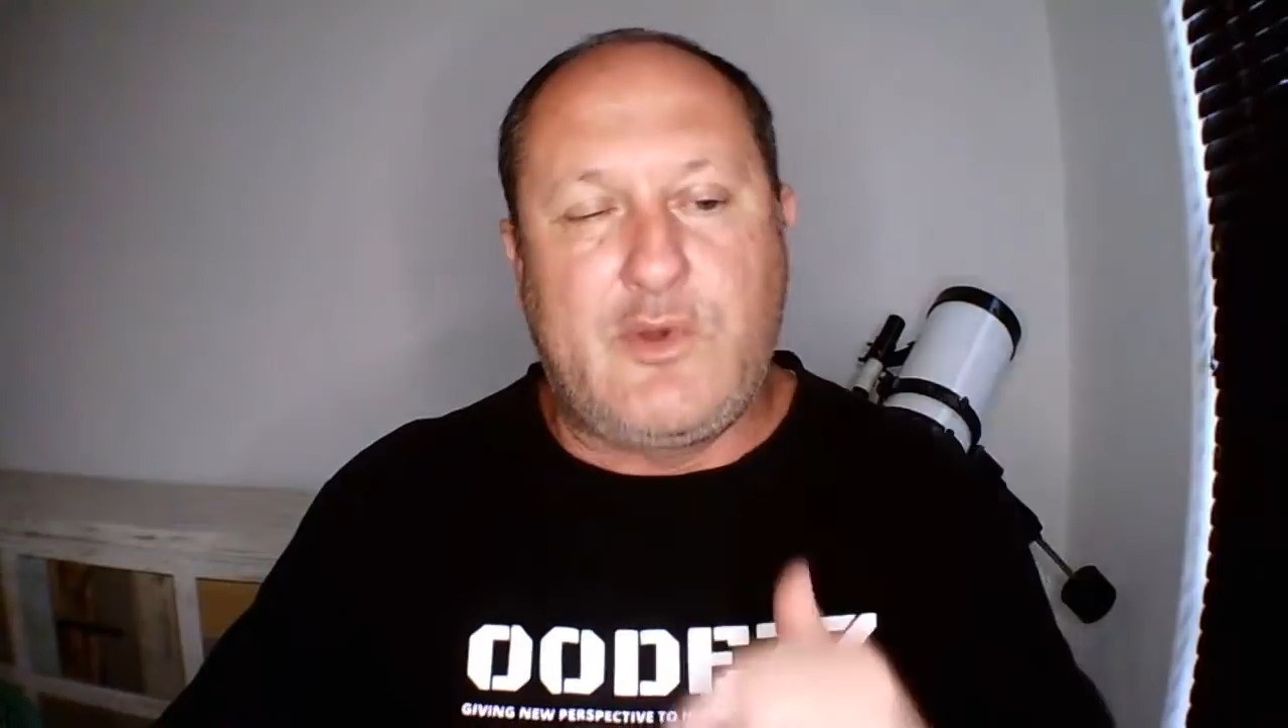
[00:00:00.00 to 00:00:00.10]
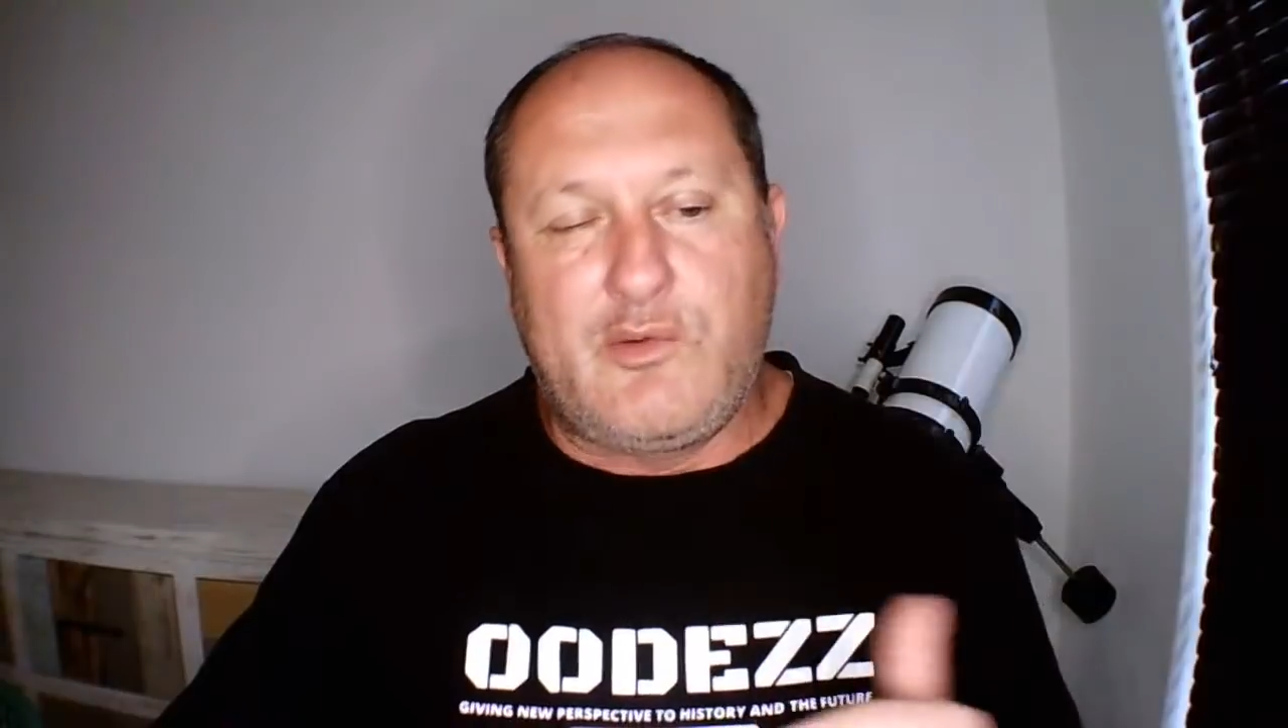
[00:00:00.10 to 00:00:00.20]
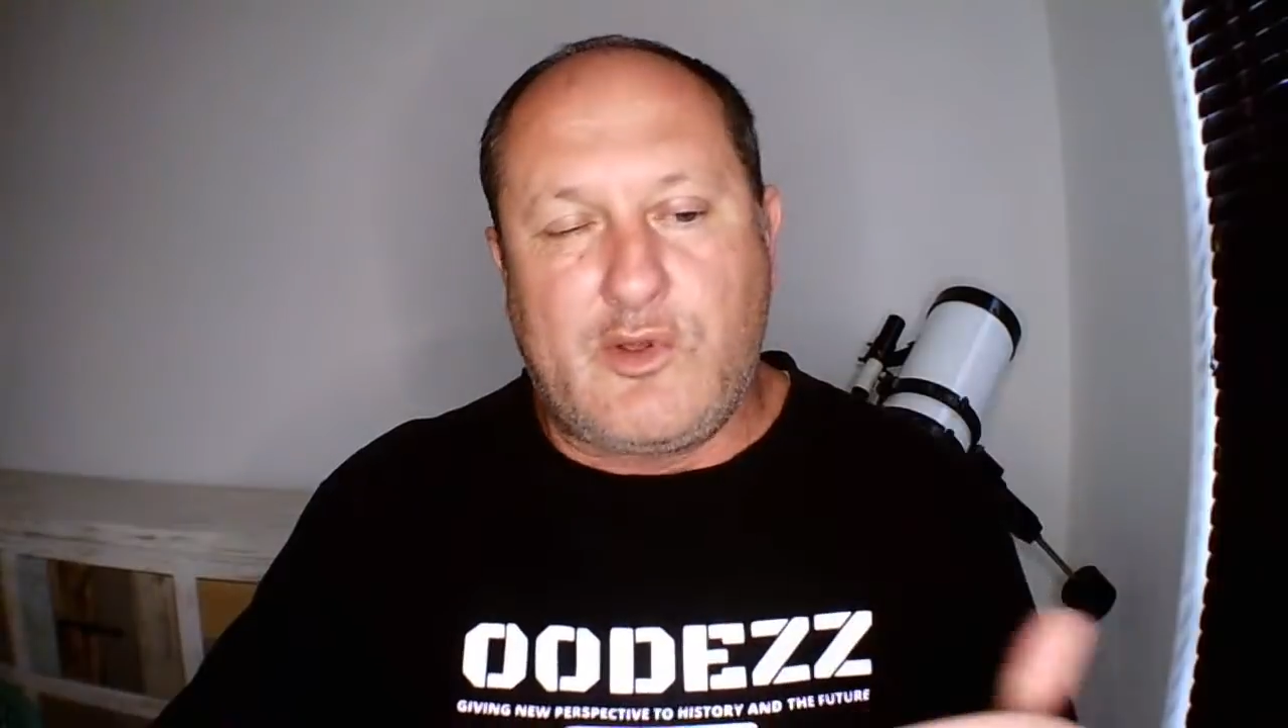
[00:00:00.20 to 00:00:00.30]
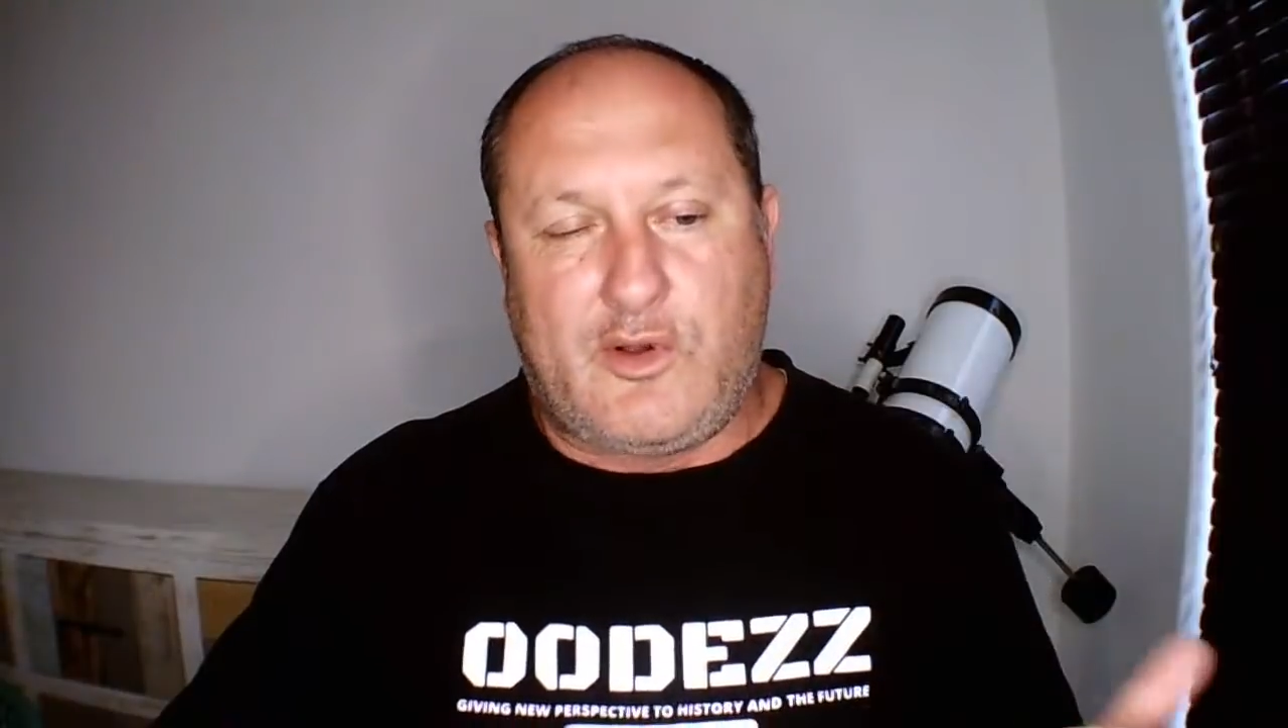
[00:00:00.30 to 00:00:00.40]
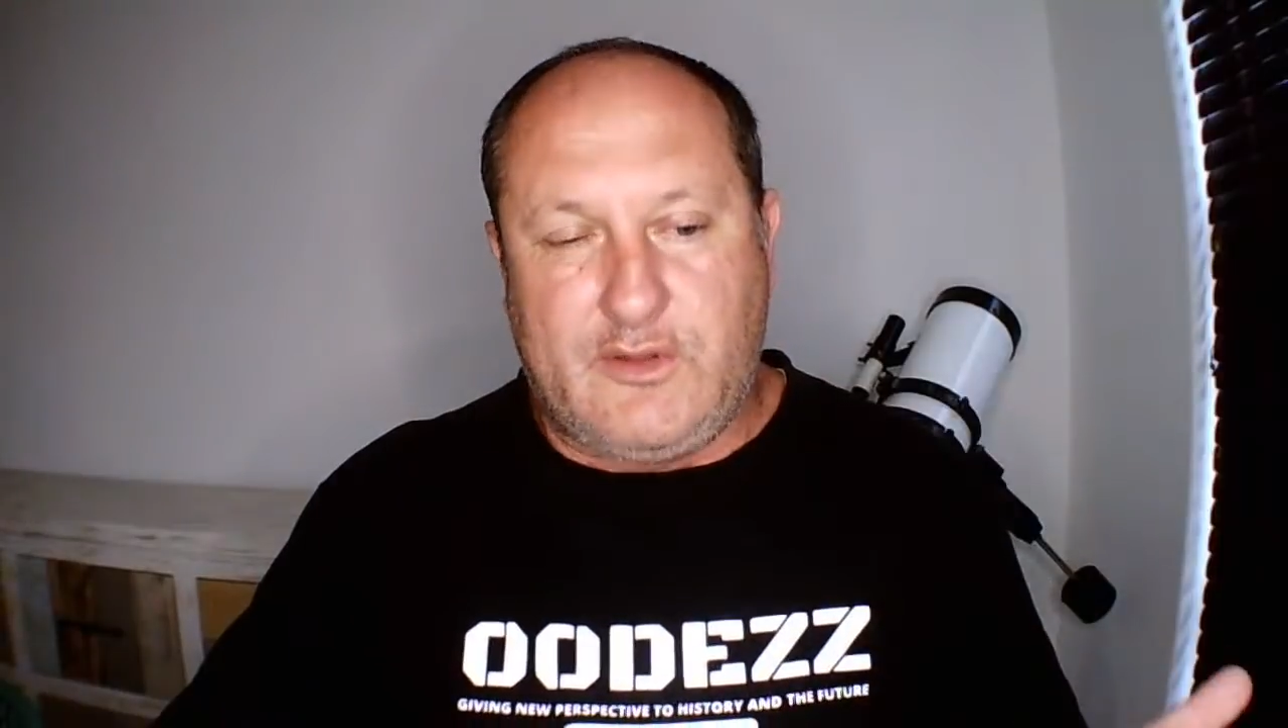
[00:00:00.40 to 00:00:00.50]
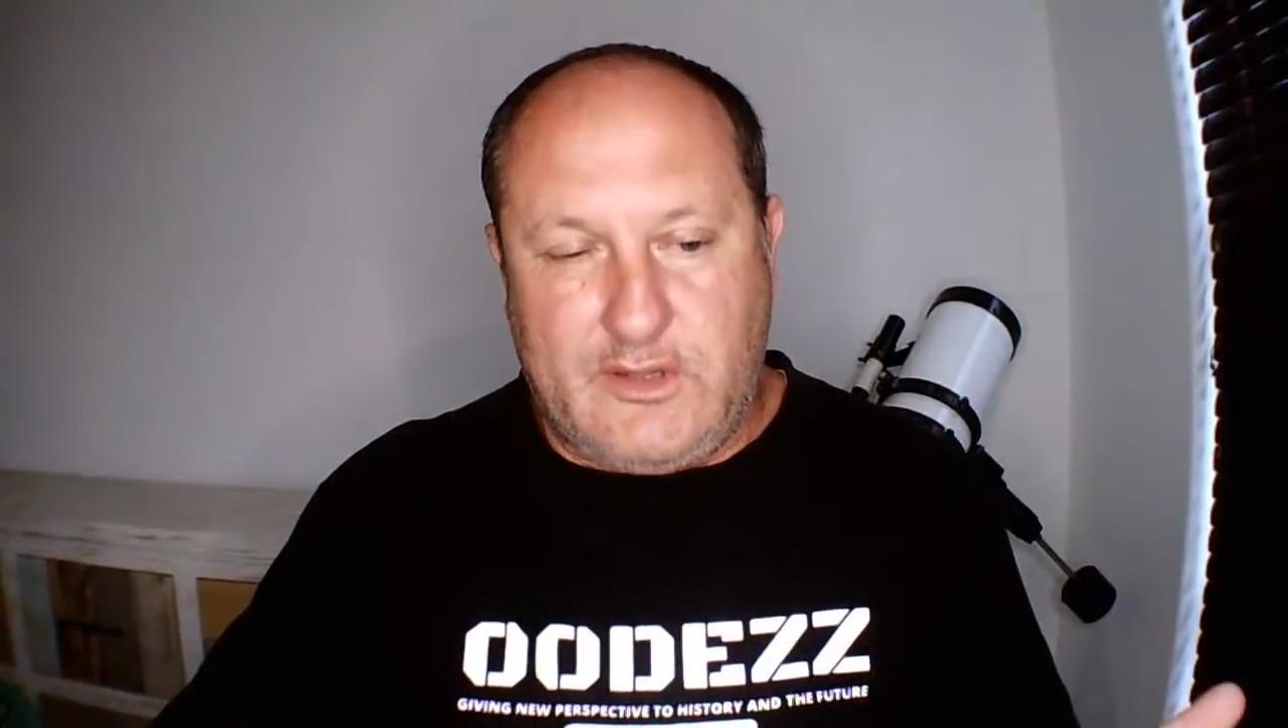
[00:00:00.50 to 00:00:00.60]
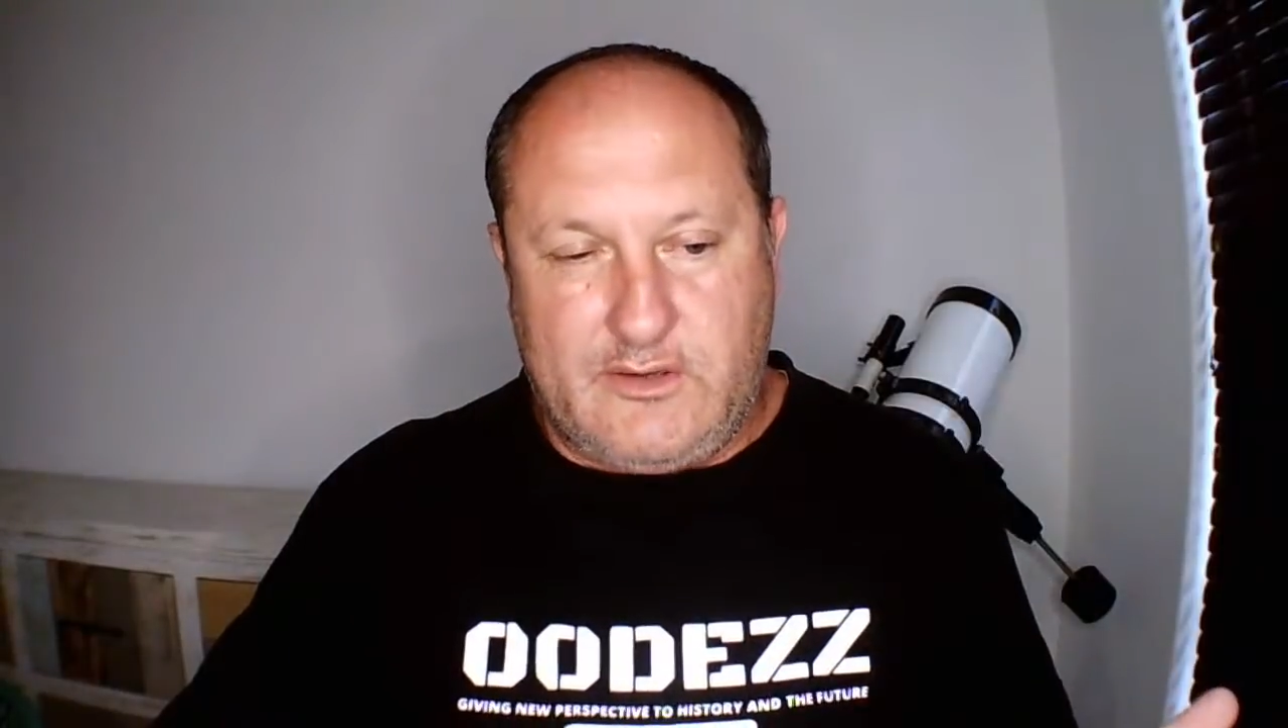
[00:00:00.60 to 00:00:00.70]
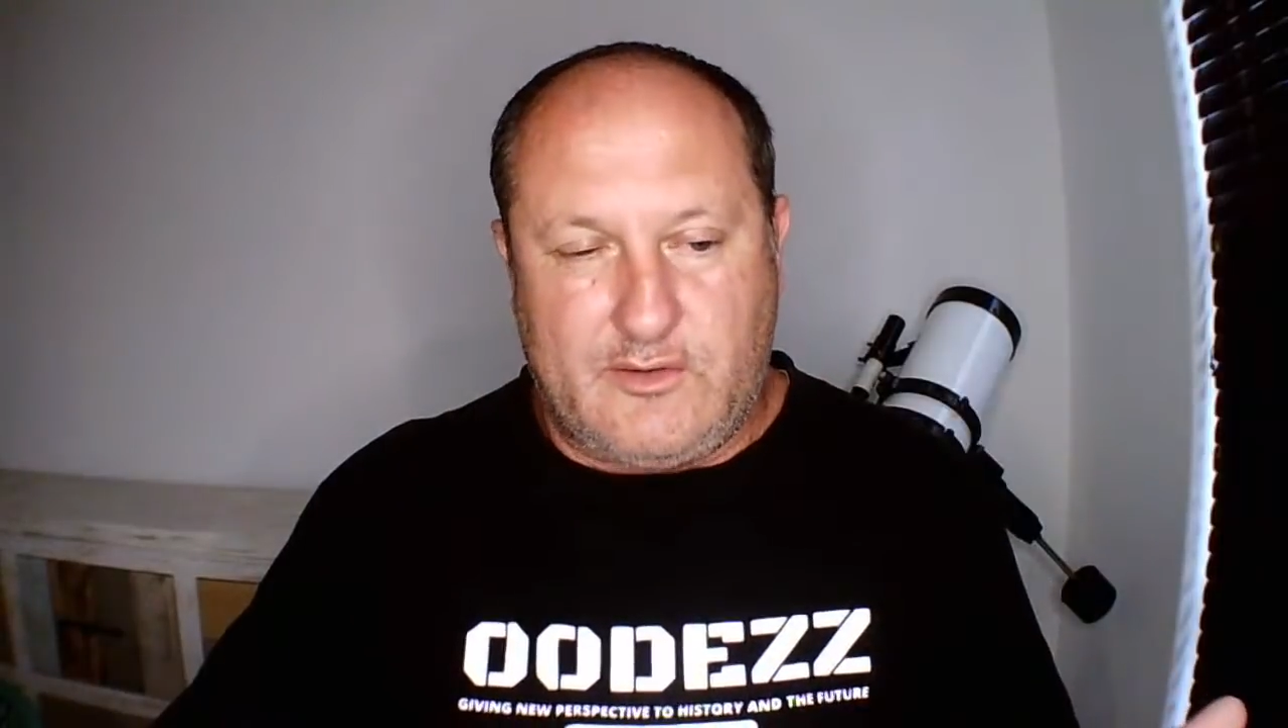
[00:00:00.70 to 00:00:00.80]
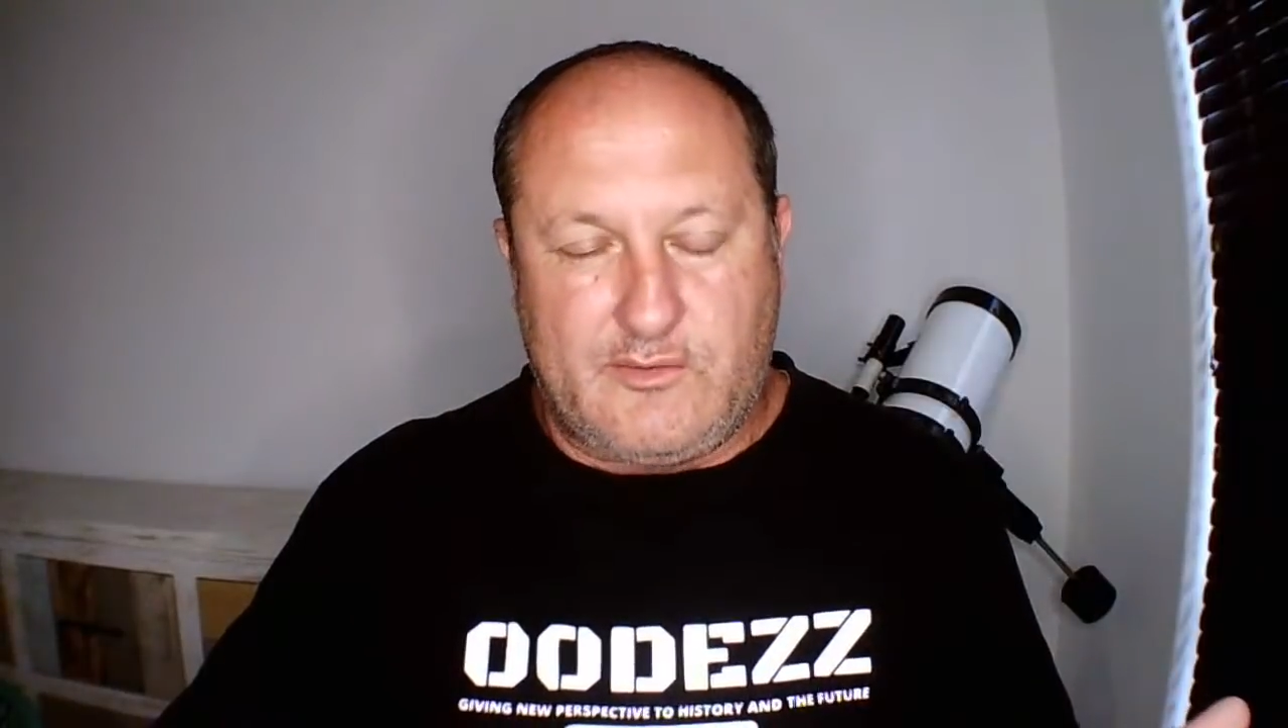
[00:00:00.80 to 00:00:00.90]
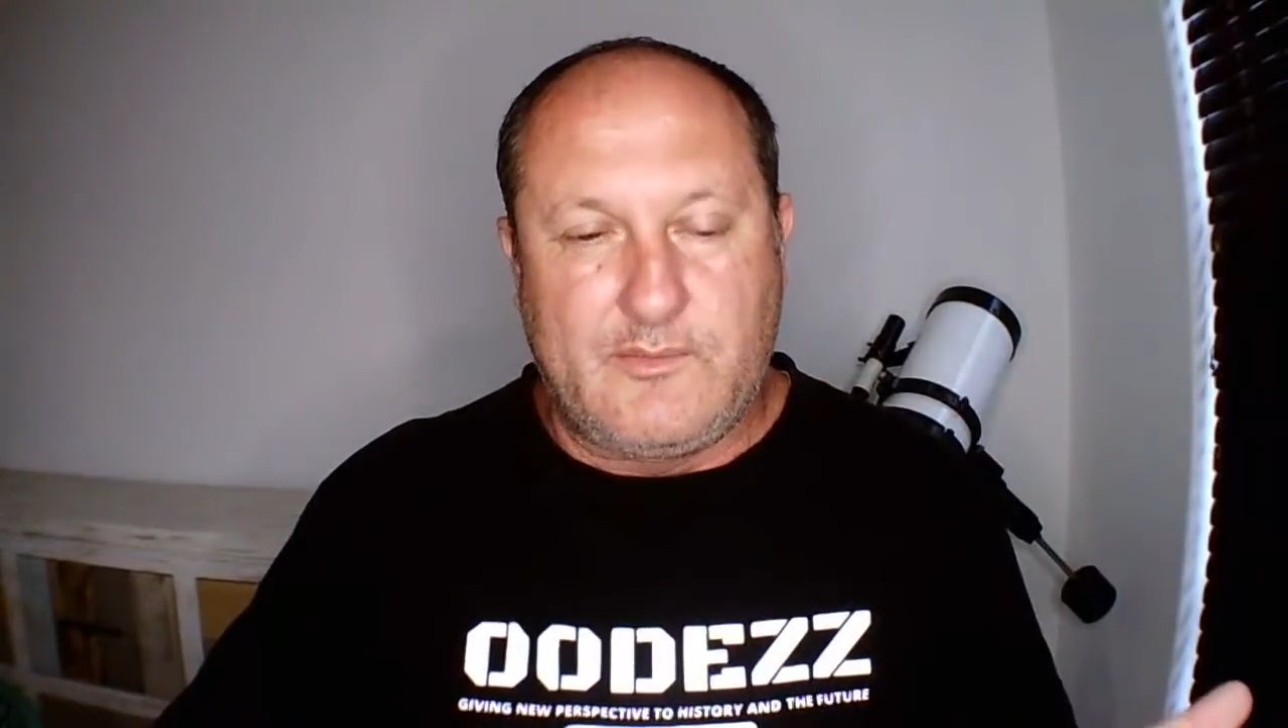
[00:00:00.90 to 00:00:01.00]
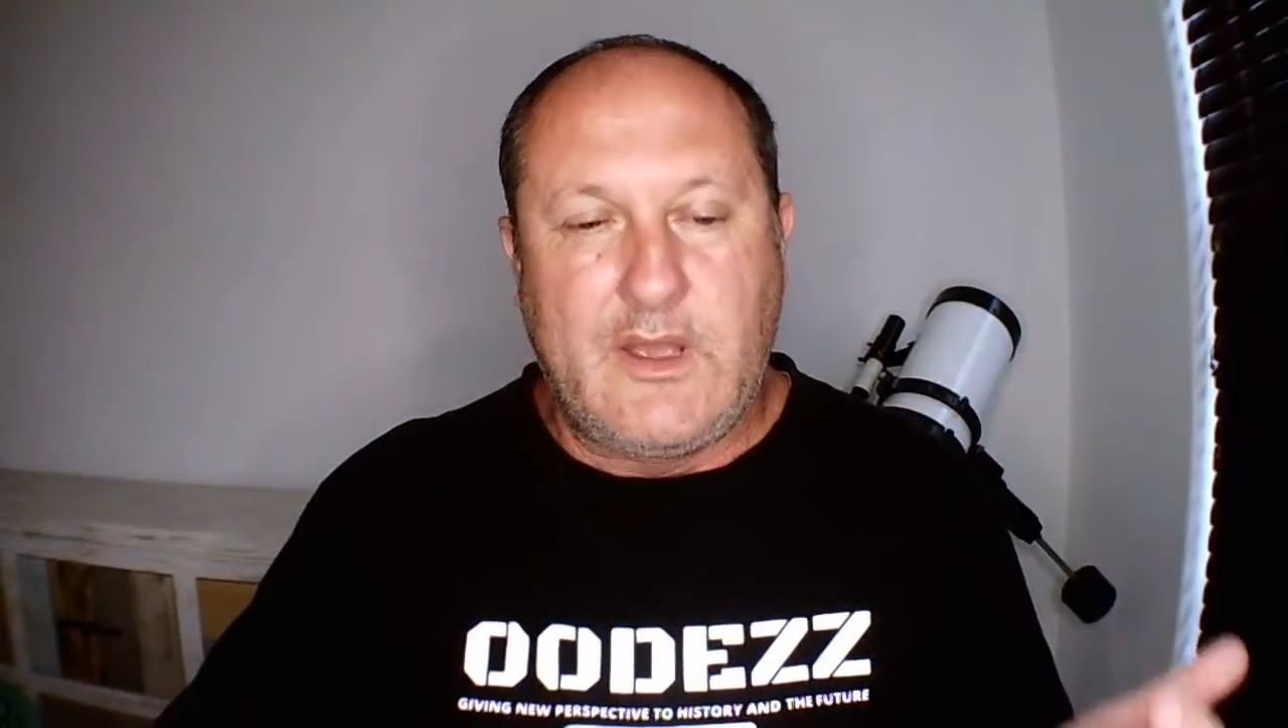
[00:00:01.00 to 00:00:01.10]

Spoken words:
we will continue.